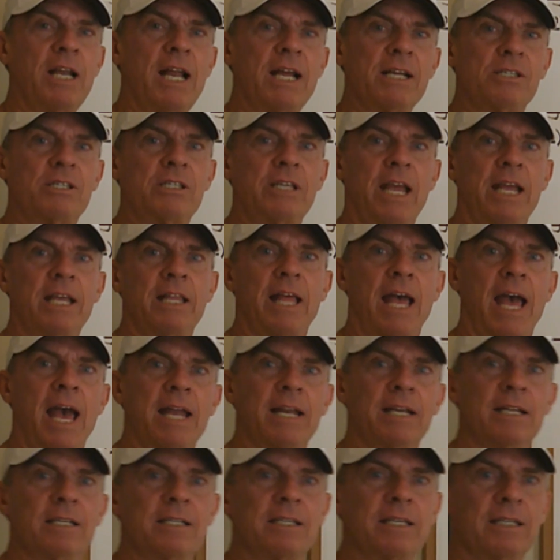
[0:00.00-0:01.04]
I say
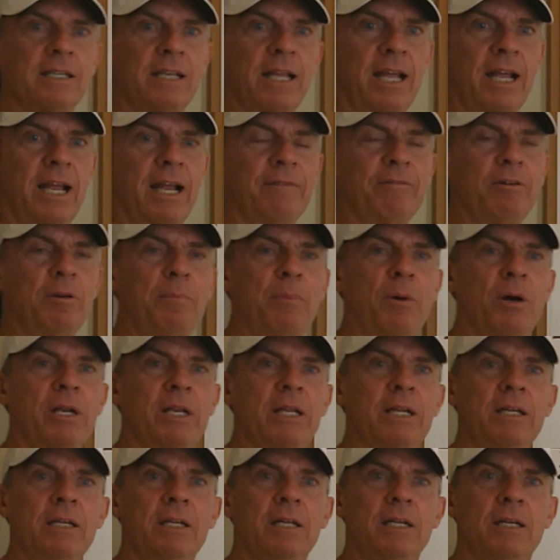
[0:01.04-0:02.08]
that is
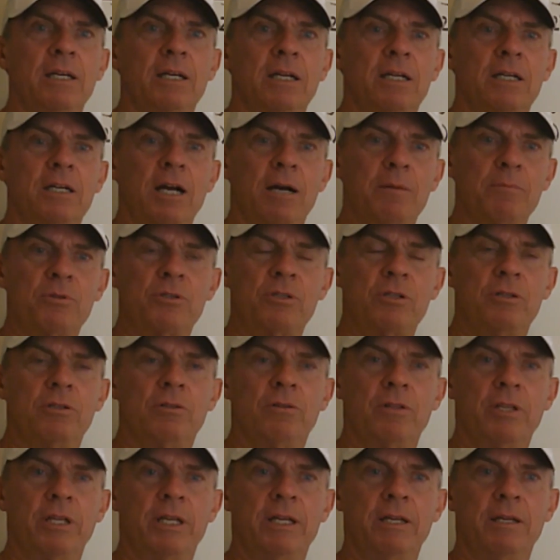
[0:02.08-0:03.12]
everybody comes to
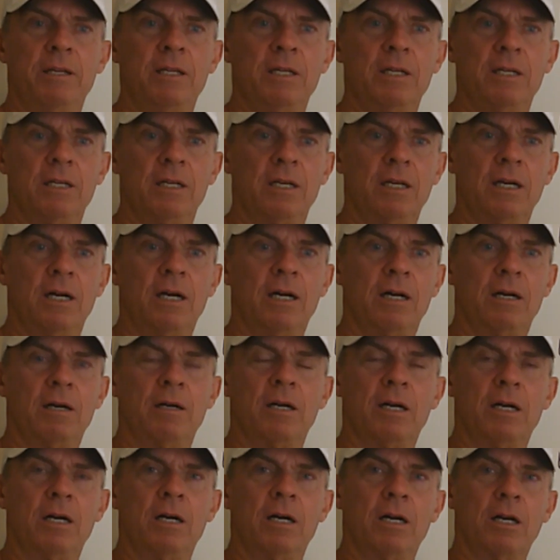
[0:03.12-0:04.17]
the
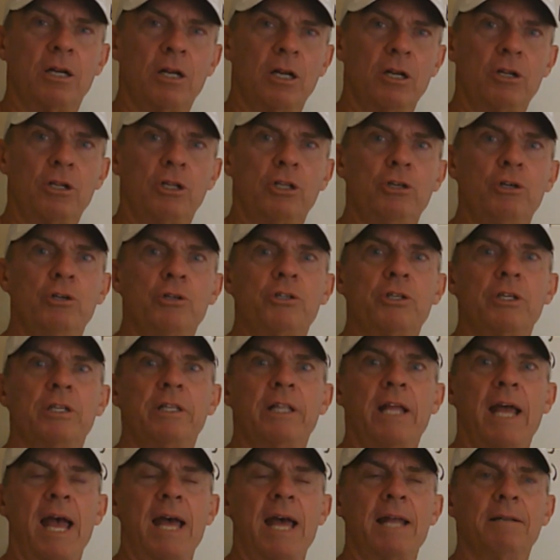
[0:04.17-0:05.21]
conclusion
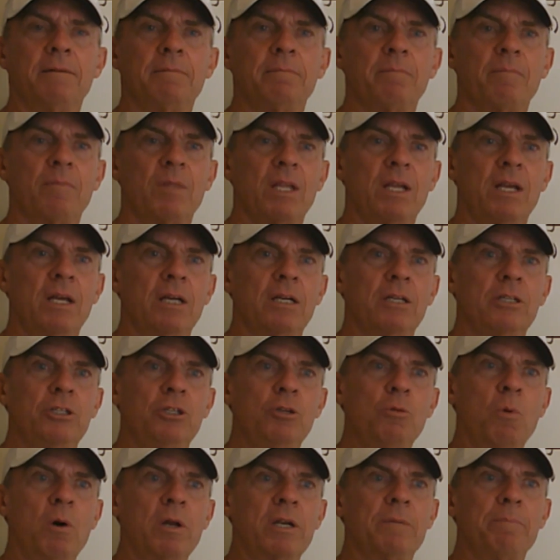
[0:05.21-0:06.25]
that
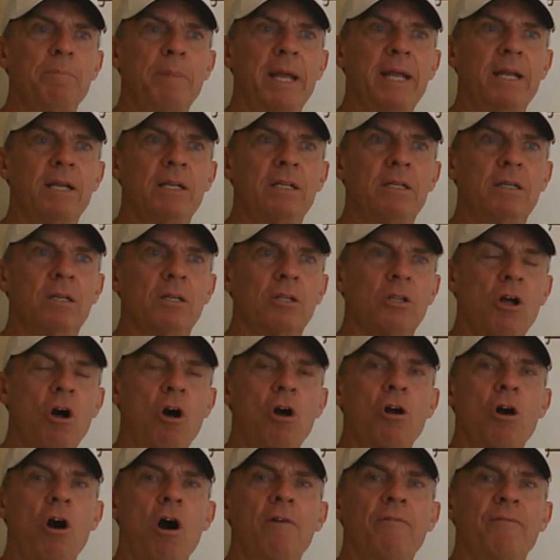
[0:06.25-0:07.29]
you want to make
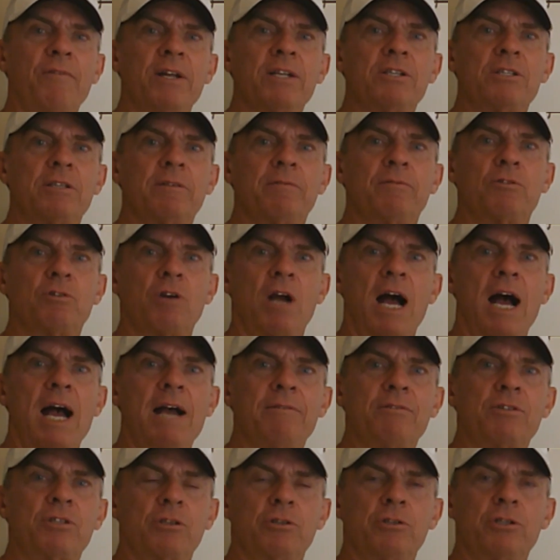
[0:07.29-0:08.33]
long offensive
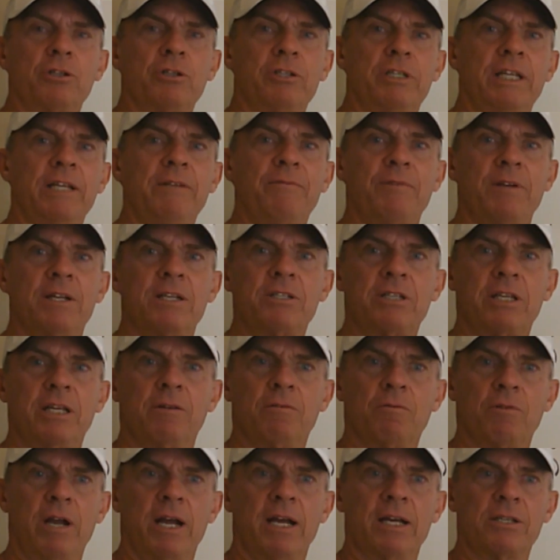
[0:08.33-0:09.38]
drives so your defense
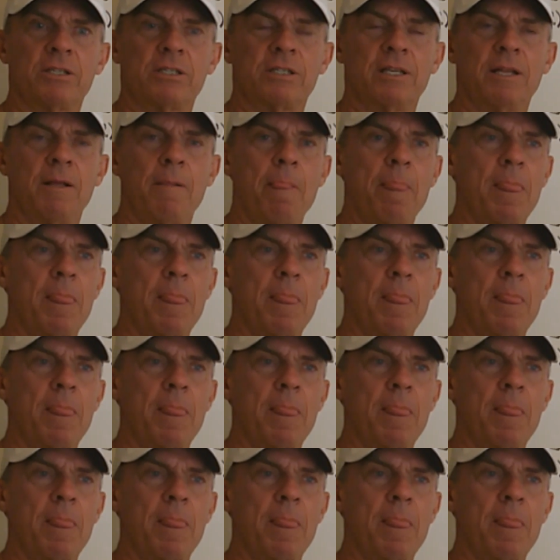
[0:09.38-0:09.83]
can rest.